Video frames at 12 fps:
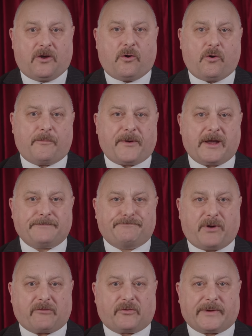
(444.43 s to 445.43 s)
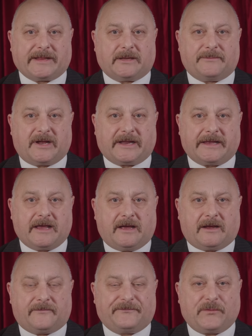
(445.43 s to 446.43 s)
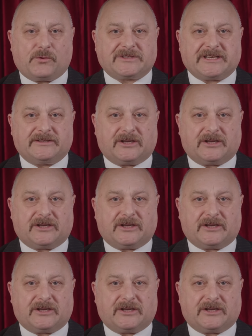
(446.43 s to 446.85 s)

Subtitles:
or by borrowing the money and forcing